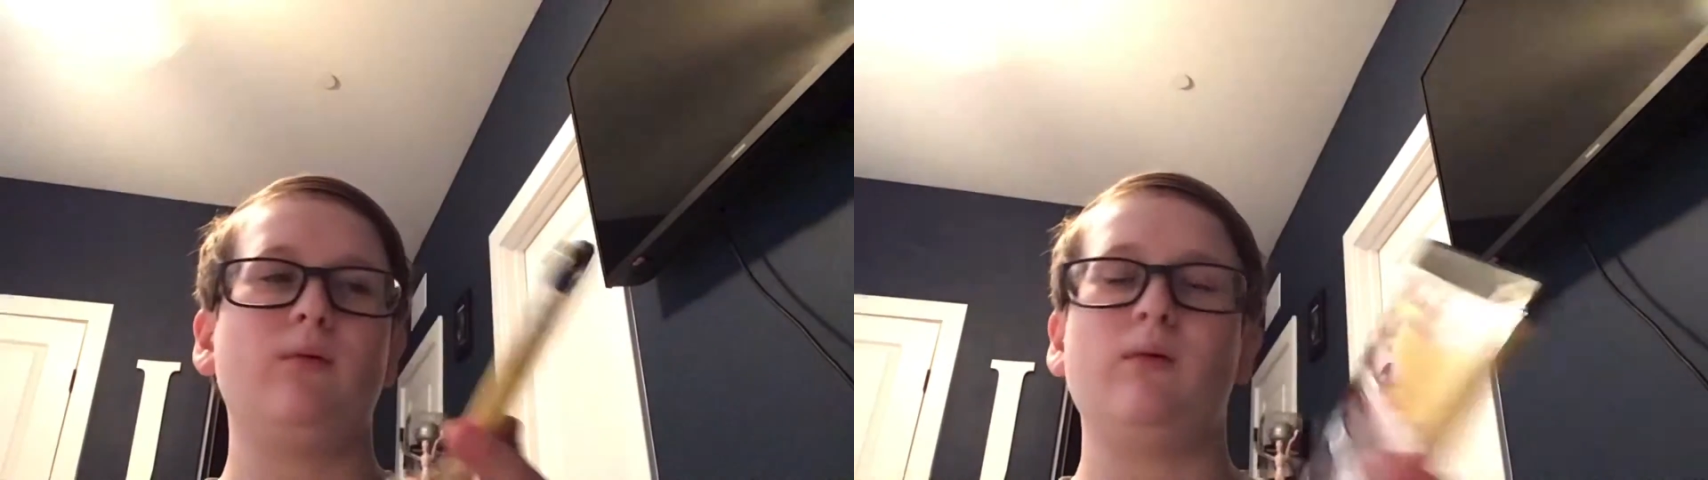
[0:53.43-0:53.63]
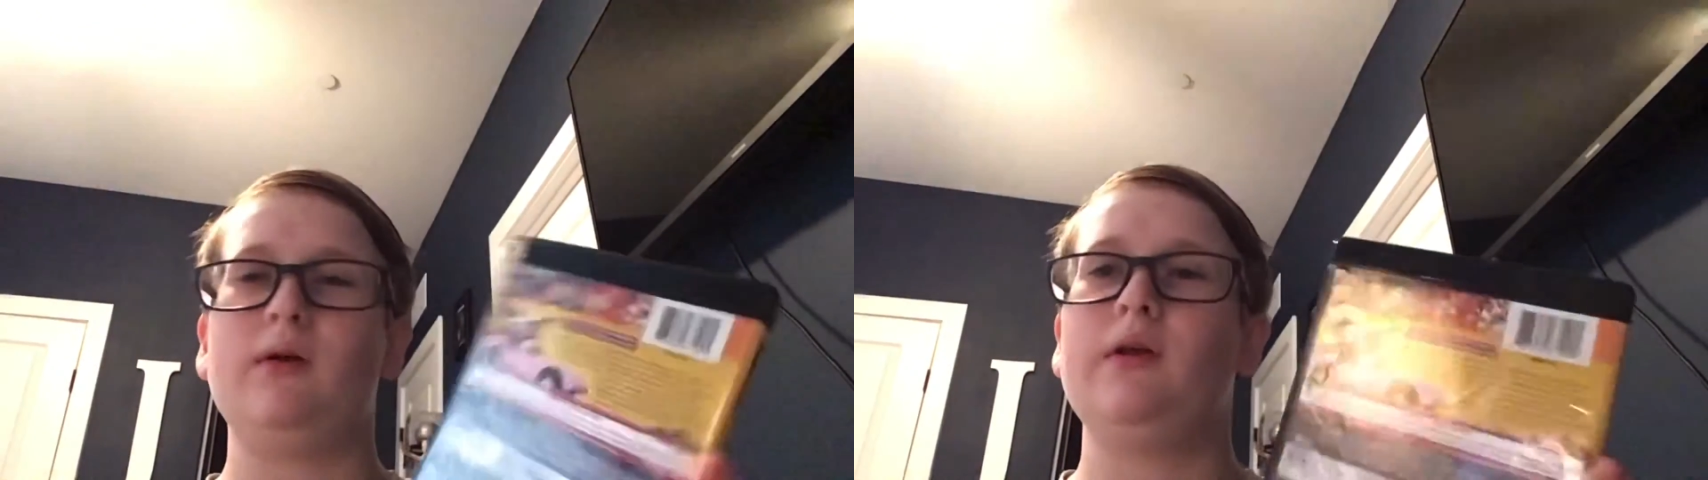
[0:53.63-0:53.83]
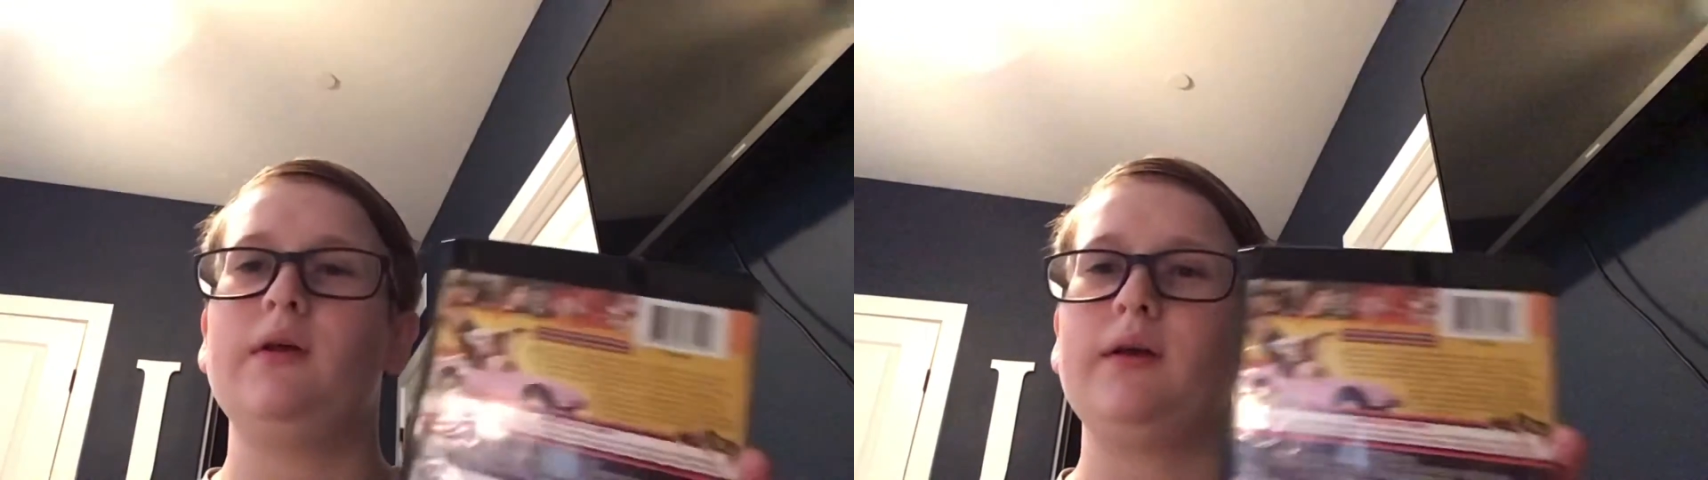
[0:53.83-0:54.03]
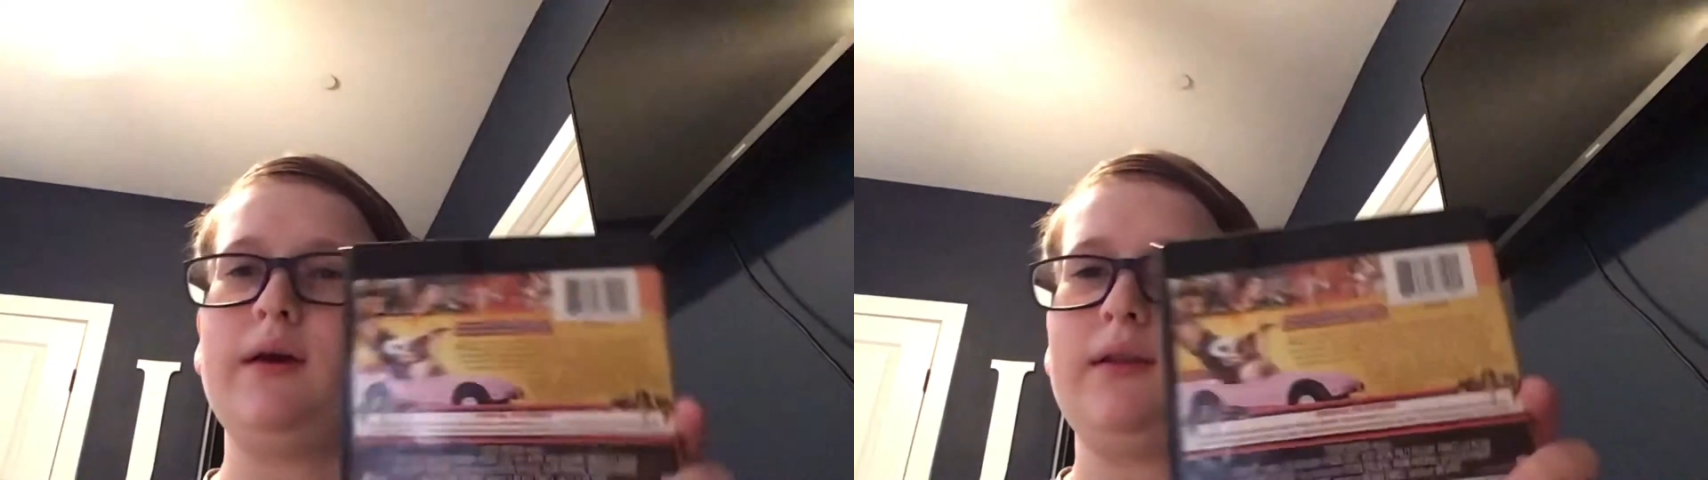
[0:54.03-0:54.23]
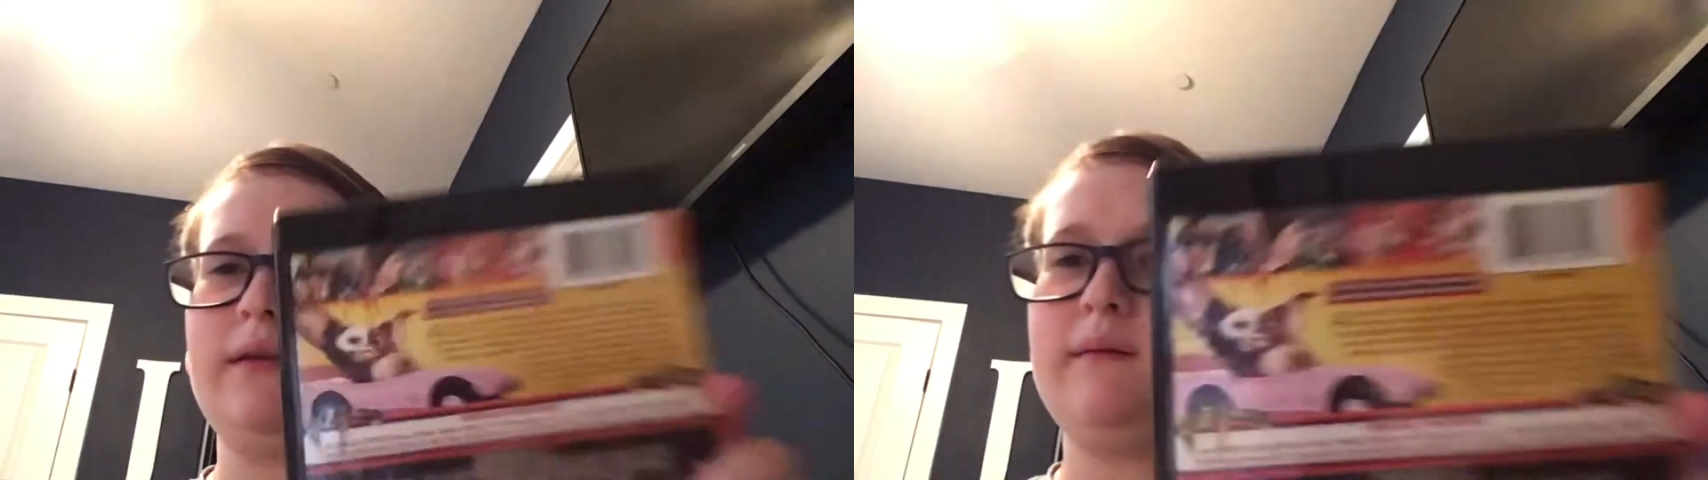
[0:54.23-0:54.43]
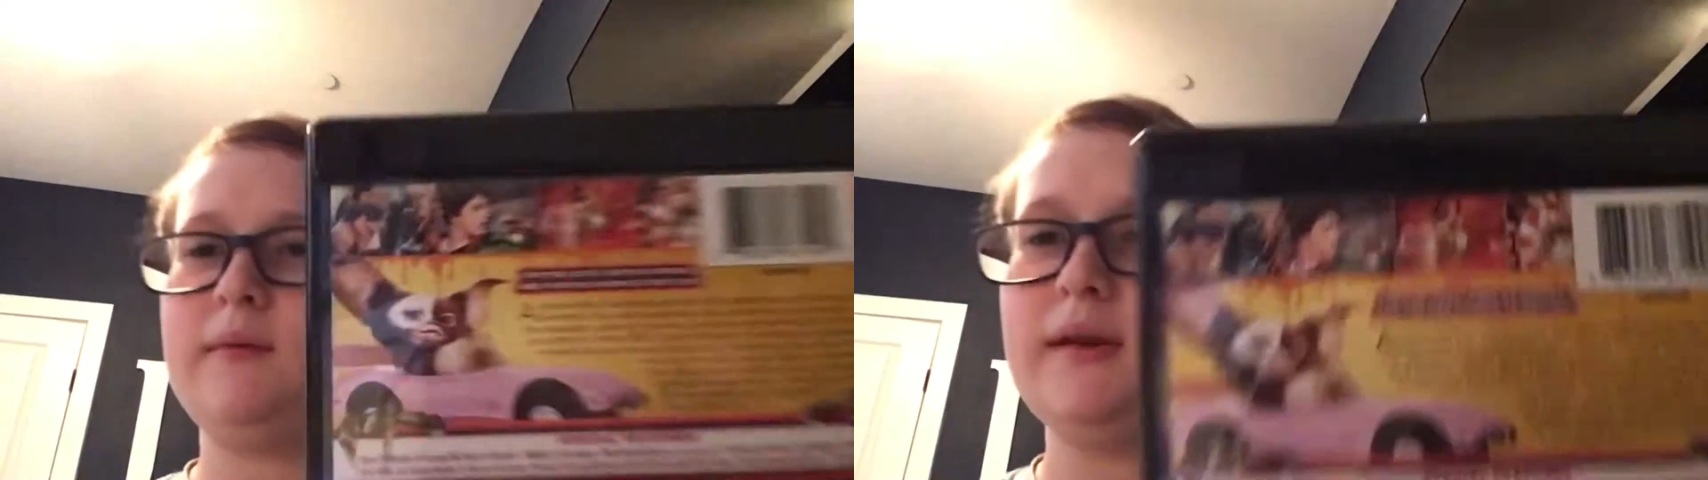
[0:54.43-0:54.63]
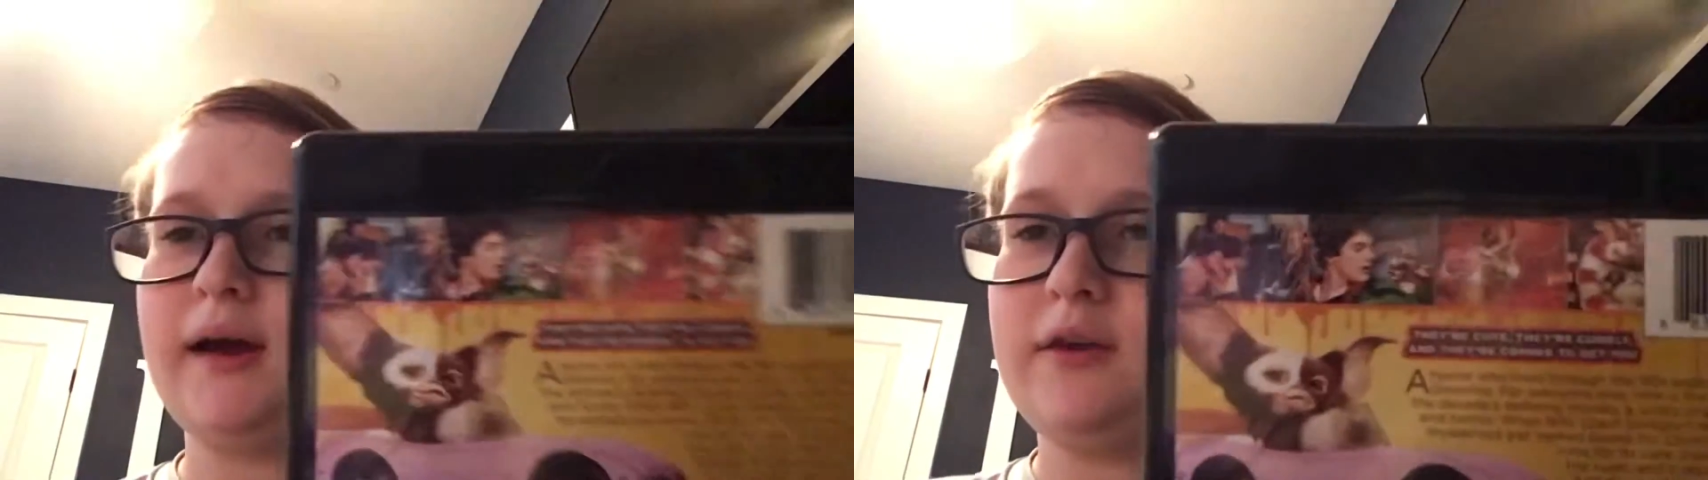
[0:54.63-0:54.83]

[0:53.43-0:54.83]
cool. Got the nice